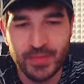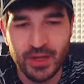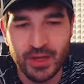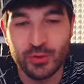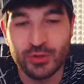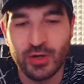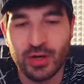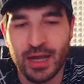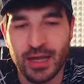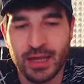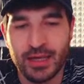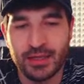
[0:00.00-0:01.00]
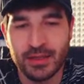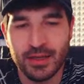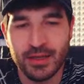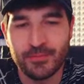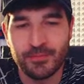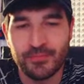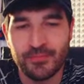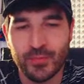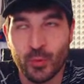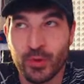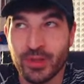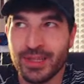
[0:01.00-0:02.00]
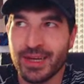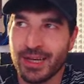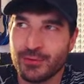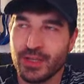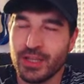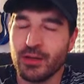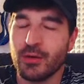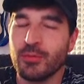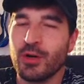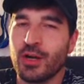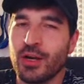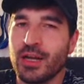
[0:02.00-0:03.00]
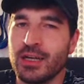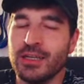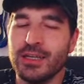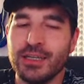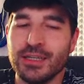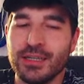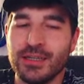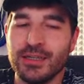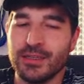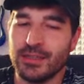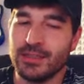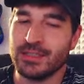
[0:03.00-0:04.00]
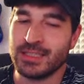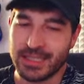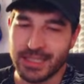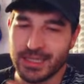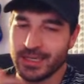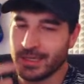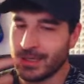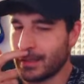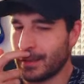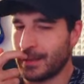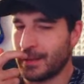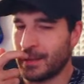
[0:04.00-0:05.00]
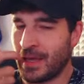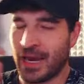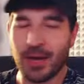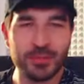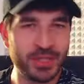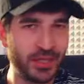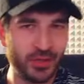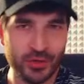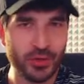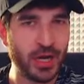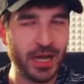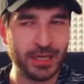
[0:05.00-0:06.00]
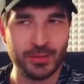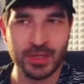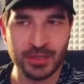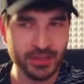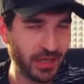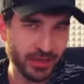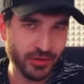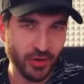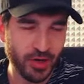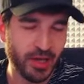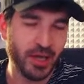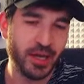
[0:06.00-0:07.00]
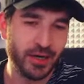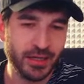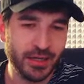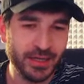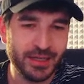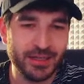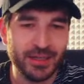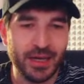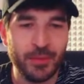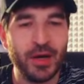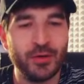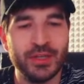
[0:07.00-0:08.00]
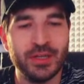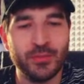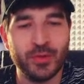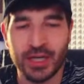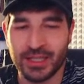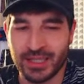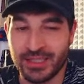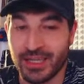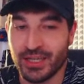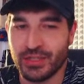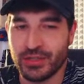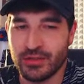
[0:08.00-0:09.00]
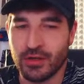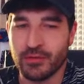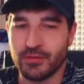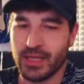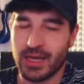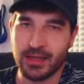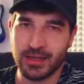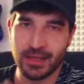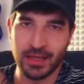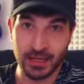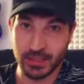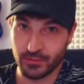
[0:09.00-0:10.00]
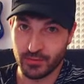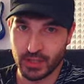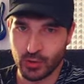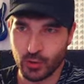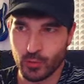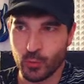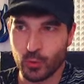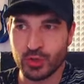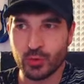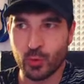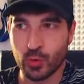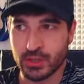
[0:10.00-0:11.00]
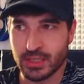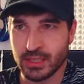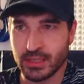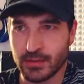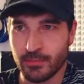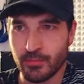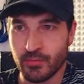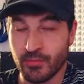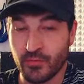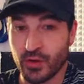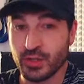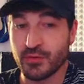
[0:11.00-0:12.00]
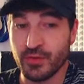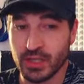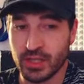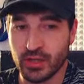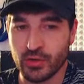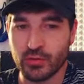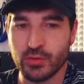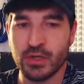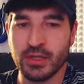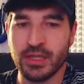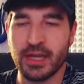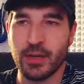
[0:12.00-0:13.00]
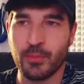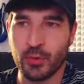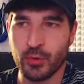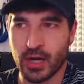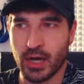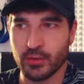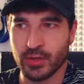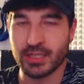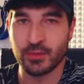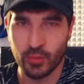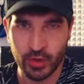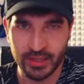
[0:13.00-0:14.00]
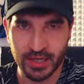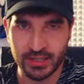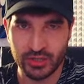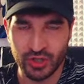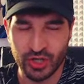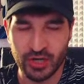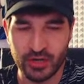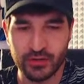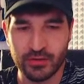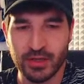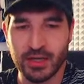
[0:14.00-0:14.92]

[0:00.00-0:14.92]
Also, I with the next video, I'm gonna see and update you guys because I don't care about the monetization of the last video, which was the first video that I put out as a monetized channel.